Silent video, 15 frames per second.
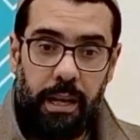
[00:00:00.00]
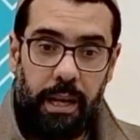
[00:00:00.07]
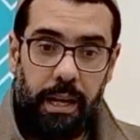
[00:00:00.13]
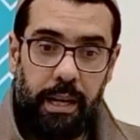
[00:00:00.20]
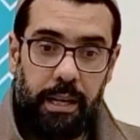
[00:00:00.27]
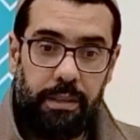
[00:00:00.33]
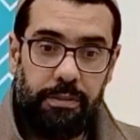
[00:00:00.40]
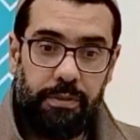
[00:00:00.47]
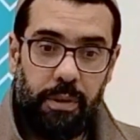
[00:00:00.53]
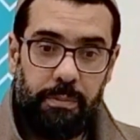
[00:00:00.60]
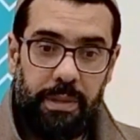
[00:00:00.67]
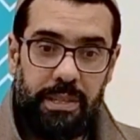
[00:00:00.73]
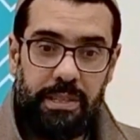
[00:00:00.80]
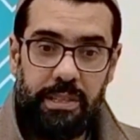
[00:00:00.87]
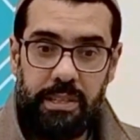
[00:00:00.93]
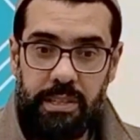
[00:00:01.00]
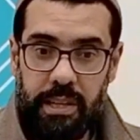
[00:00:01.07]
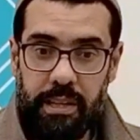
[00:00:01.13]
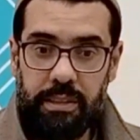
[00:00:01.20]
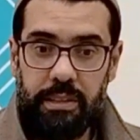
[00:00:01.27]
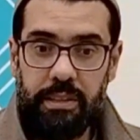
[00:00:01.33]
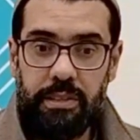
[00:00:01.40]
And from his
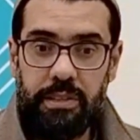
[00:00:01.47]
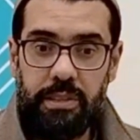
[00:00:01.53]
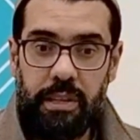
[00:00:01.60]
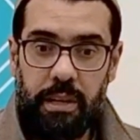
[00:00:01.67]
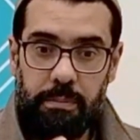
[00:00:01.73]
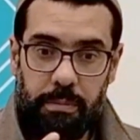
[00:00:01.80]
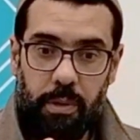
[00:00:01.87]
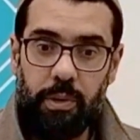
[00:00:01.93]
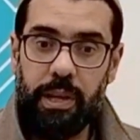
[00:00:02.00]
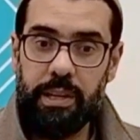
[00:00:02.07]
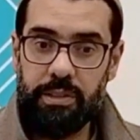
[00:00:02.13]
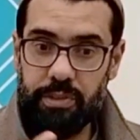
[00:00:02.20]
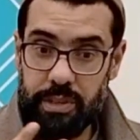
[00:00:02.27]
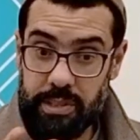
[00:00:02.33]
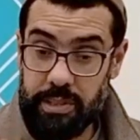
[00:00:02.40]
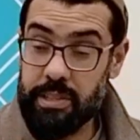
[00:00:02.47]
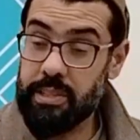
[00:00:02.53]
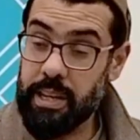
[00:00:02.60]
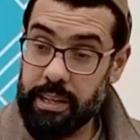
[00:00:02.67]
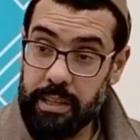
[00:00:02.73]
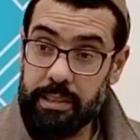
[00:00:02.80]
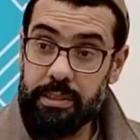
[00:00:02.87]
descendants came Mawla Idris
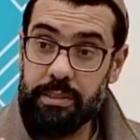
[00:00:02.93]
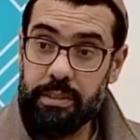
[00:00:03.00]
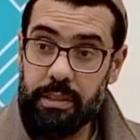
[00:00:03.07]
II.